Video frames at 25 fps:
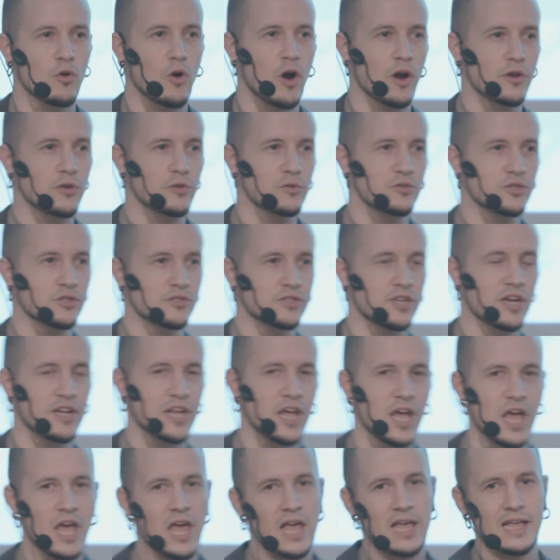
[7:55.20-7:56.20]
or are you just going
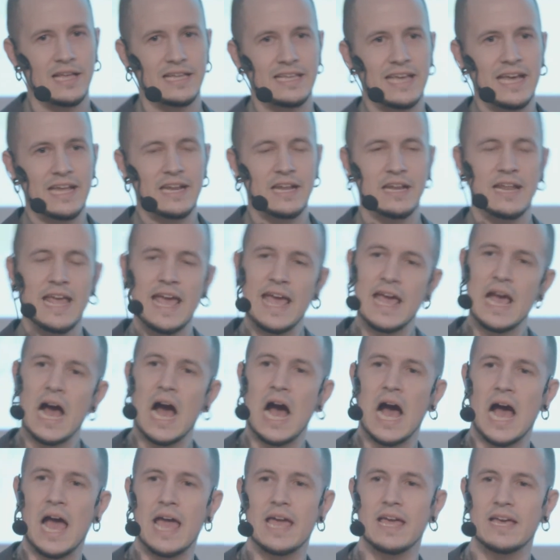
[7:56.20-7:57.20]
to get an
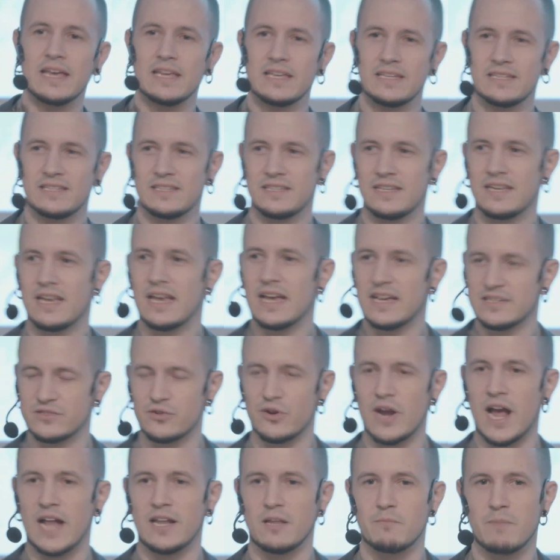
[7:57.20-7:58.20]
AI as
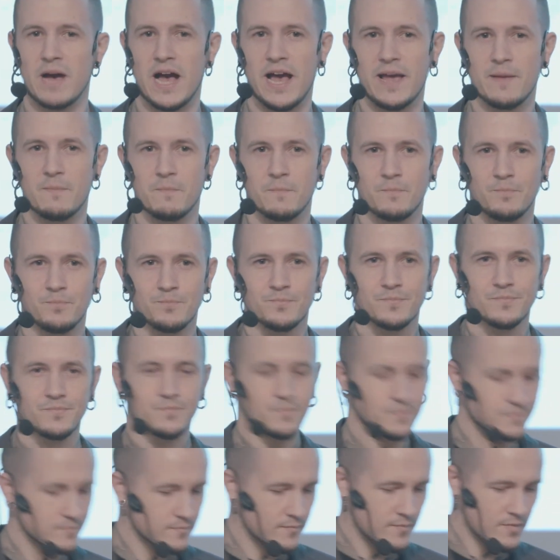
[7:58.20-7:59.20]
your alibi
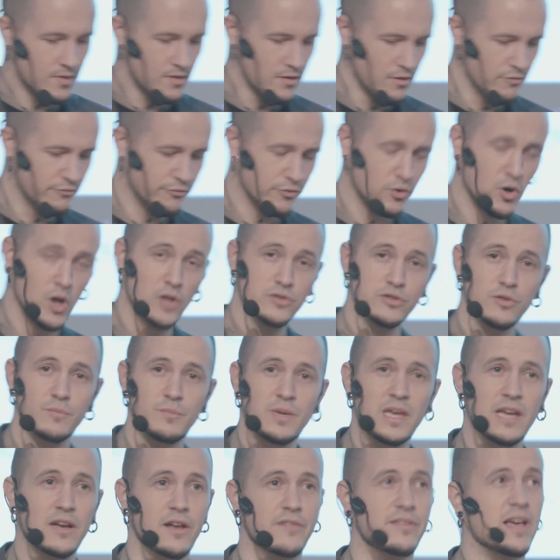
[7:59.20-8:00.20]
for also
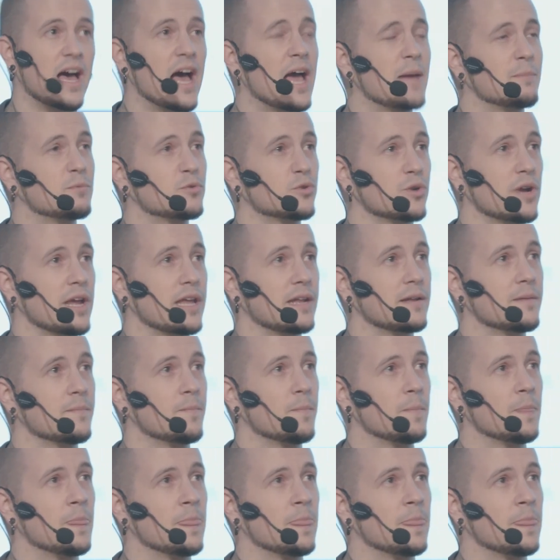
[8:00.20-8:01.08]
being on the hype train?